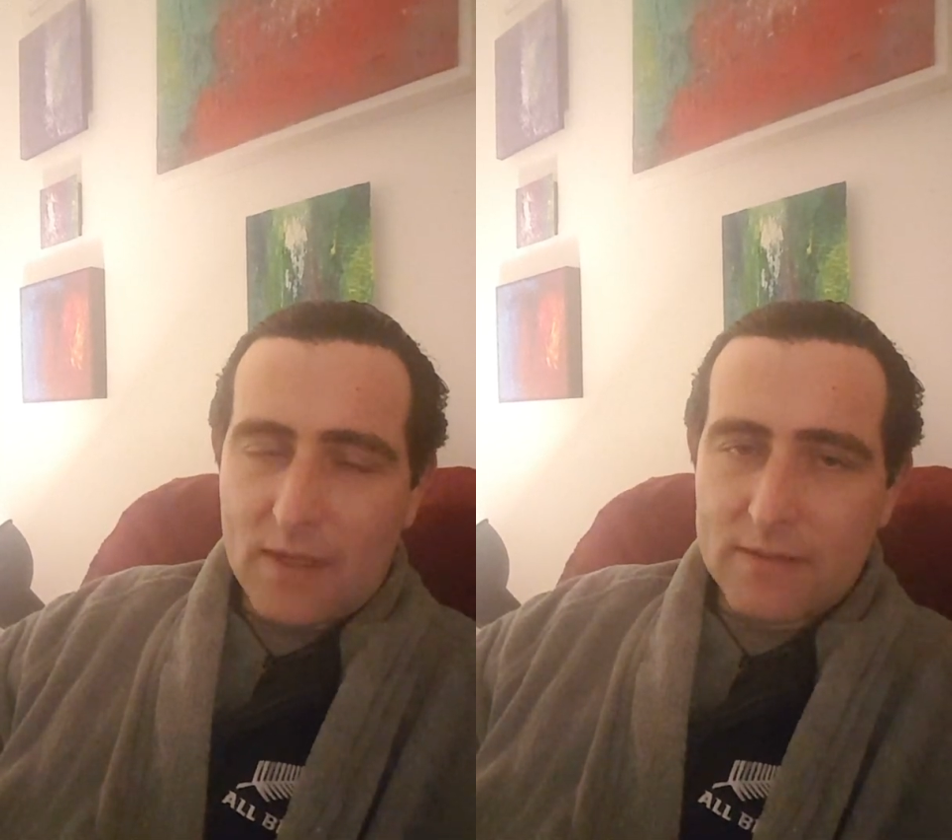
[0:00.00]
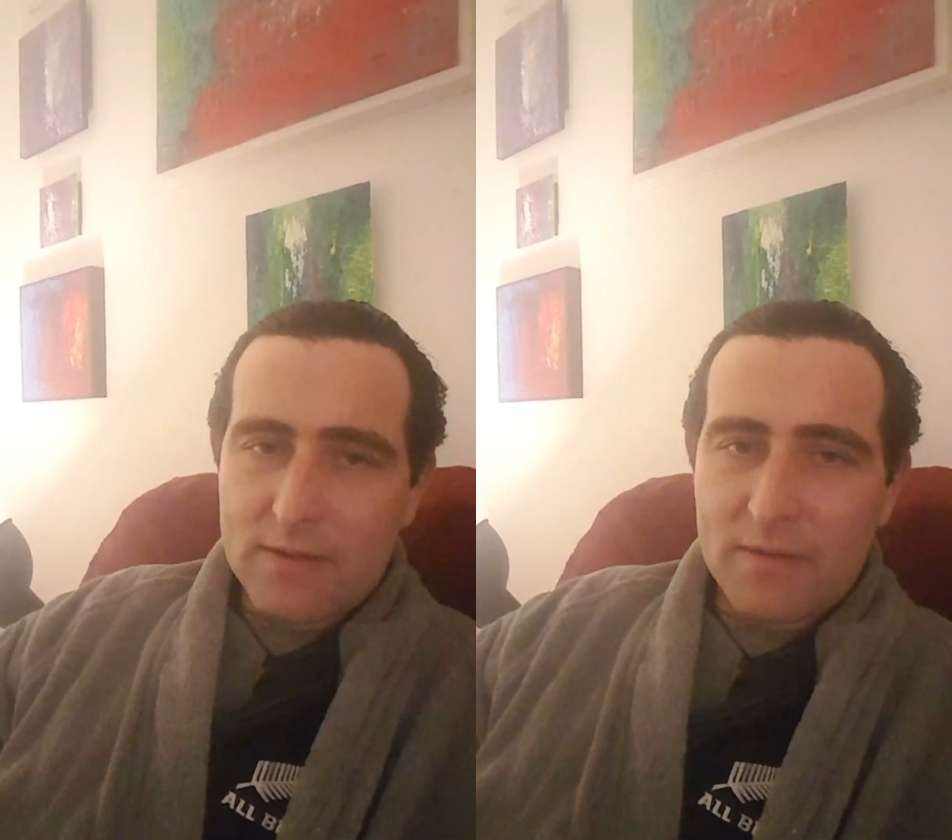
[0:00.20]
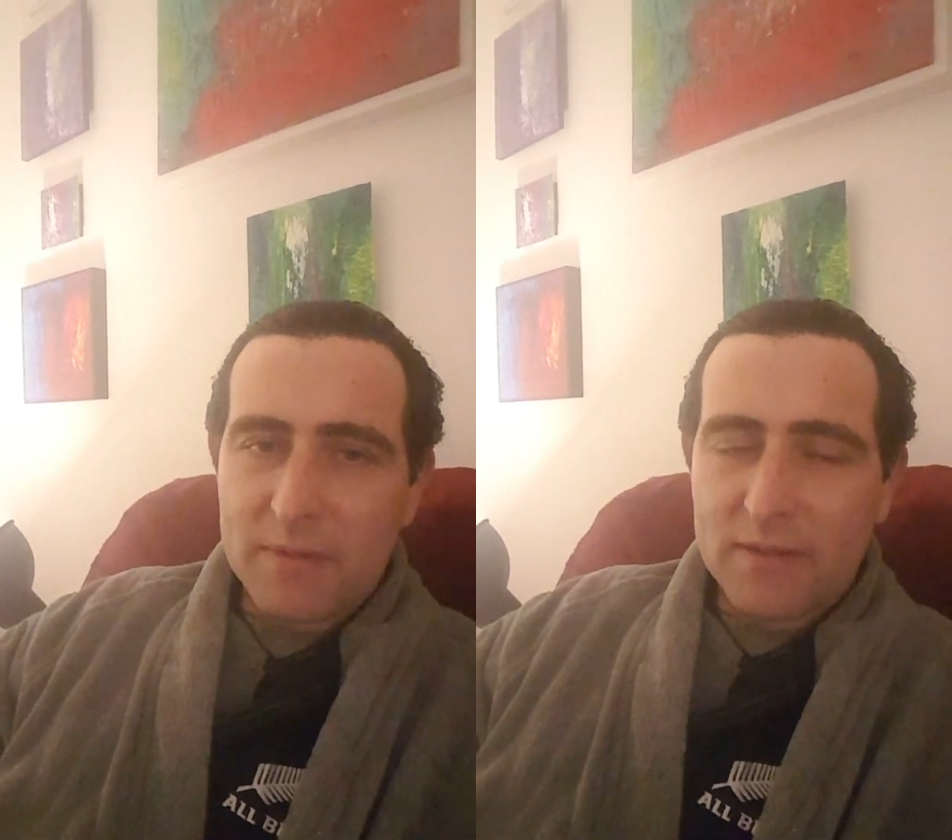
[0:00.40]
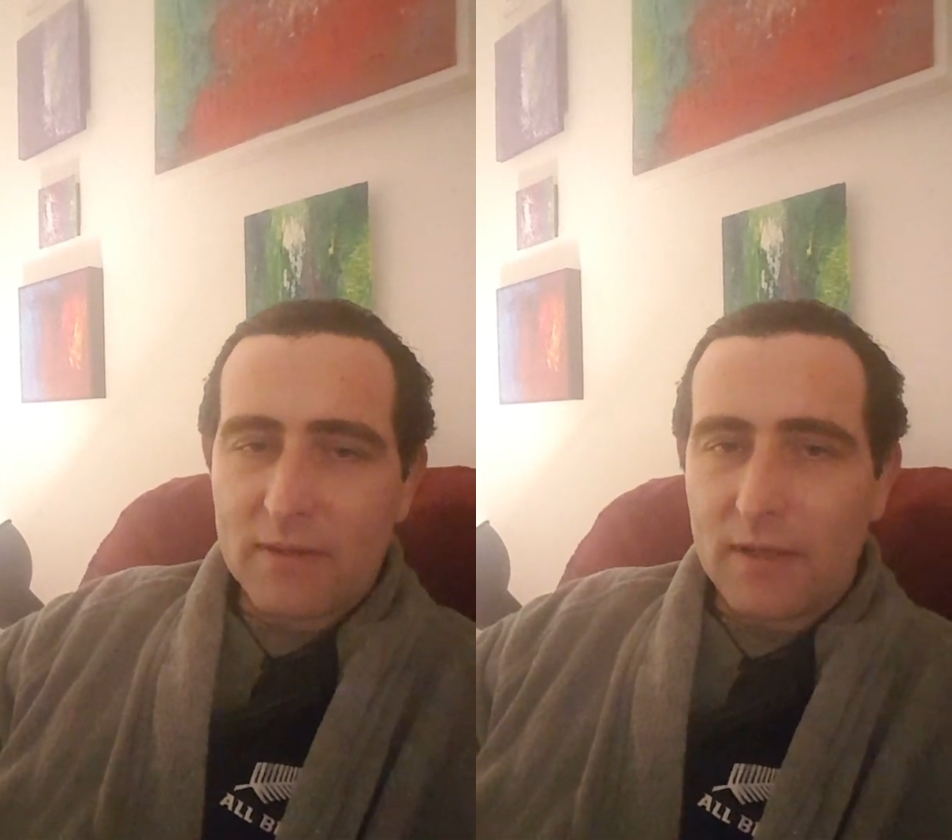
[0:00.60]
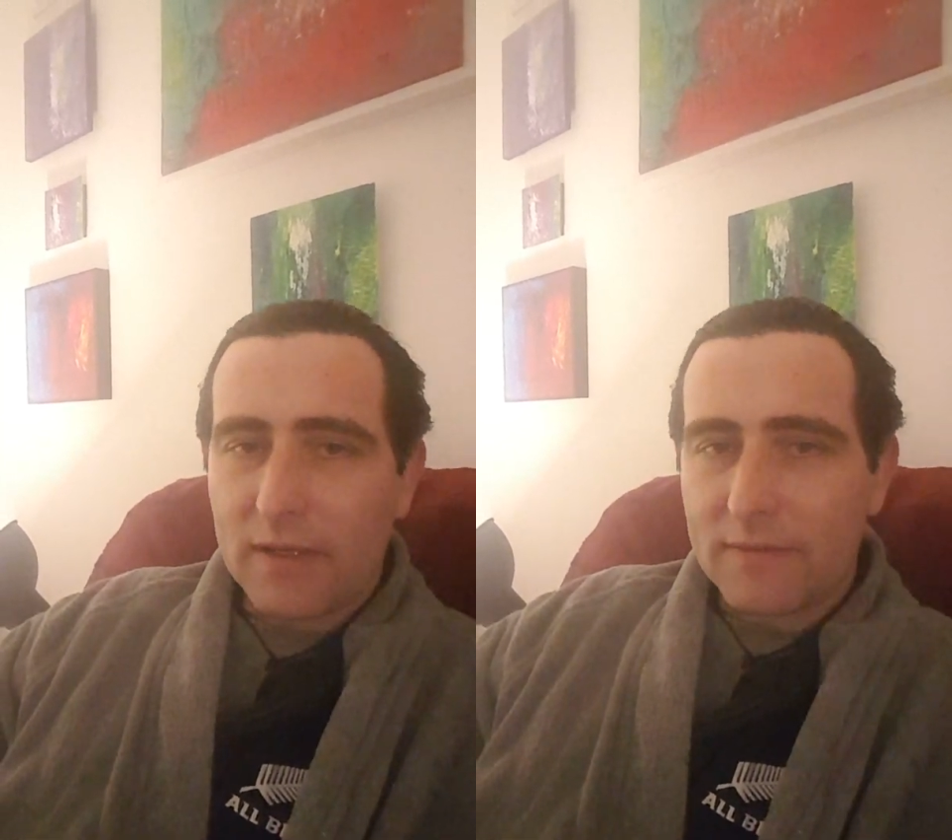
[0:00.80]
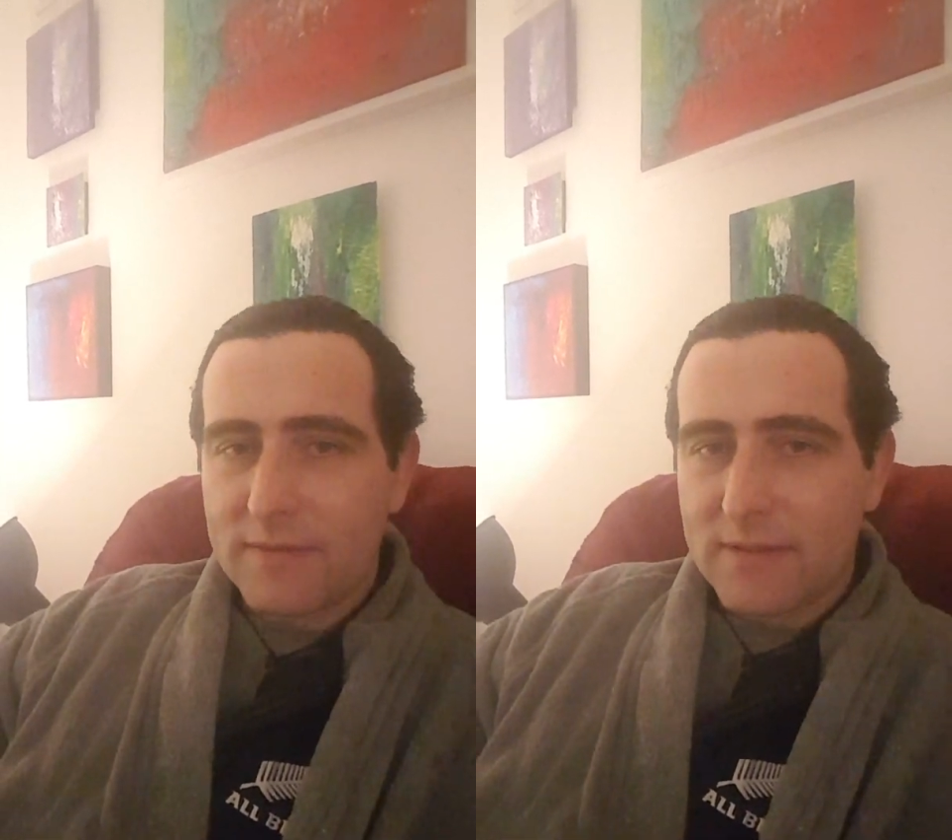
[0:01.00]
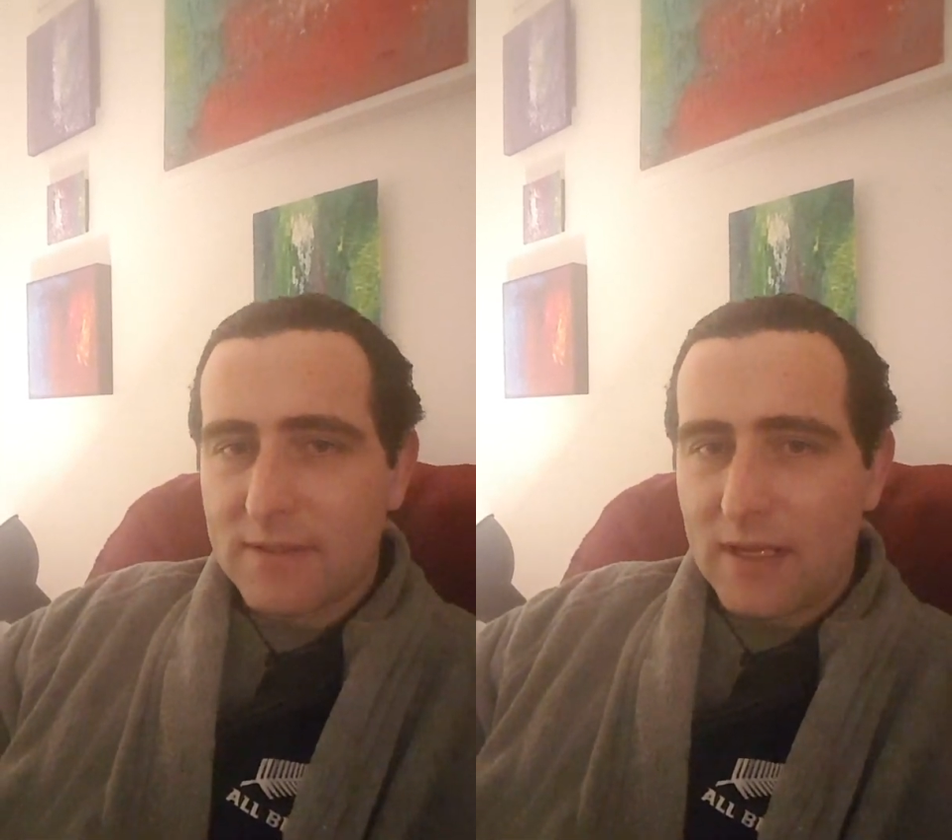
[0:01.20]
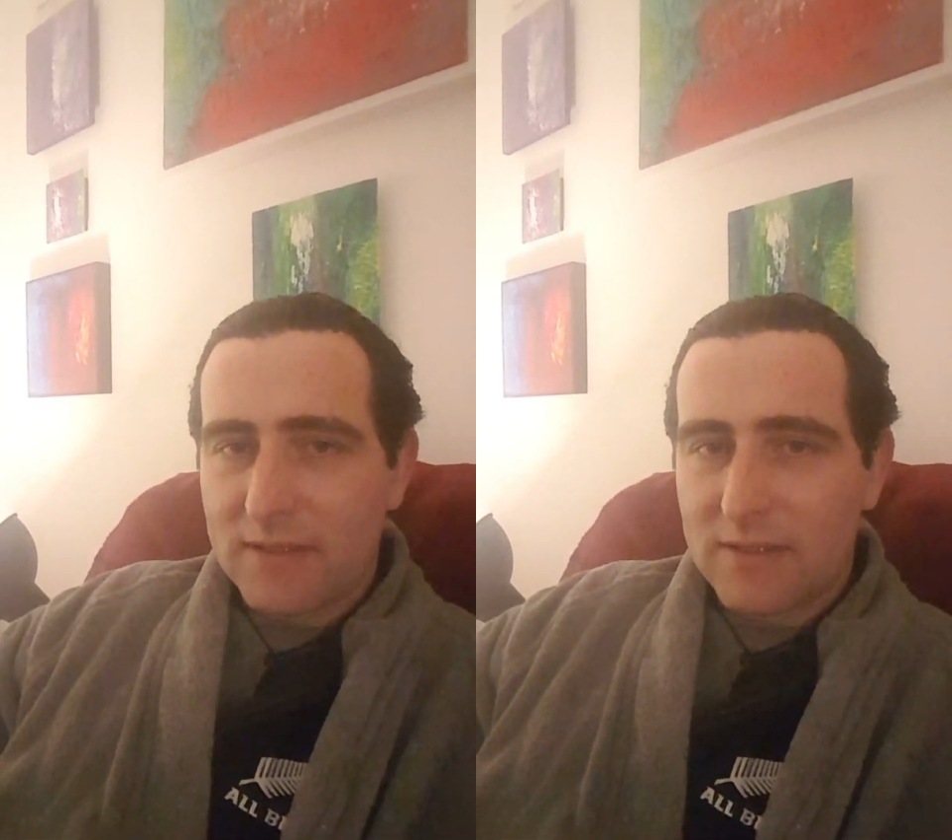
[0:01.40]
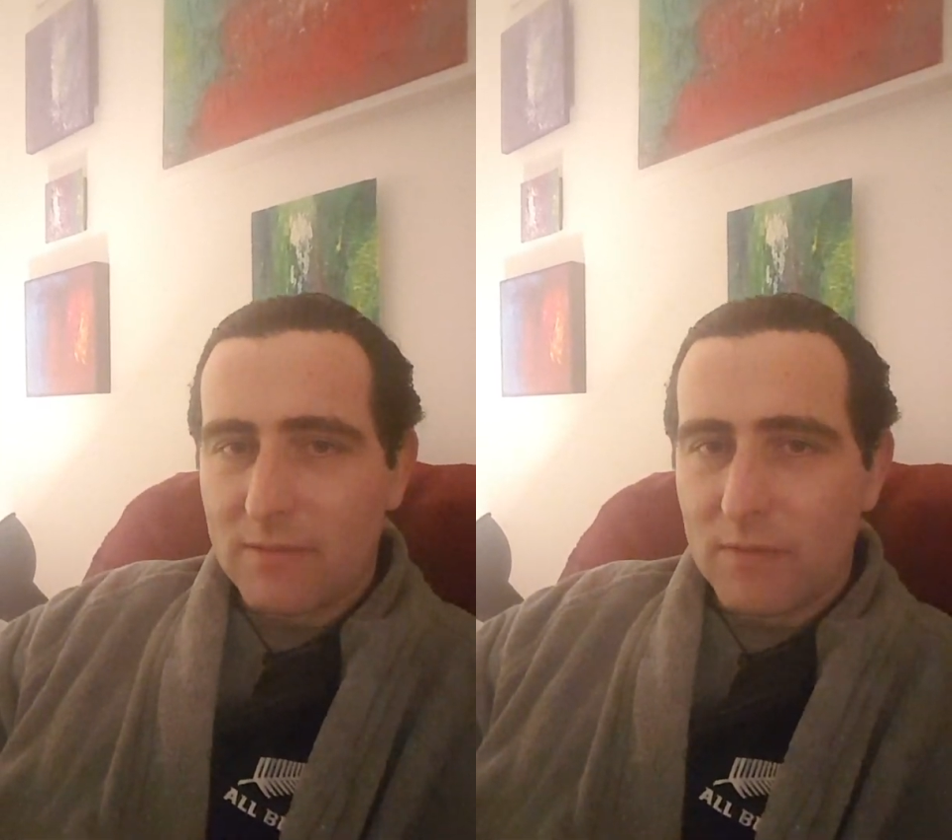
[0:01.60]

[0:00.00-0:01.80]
So I've been doing a lot of sketching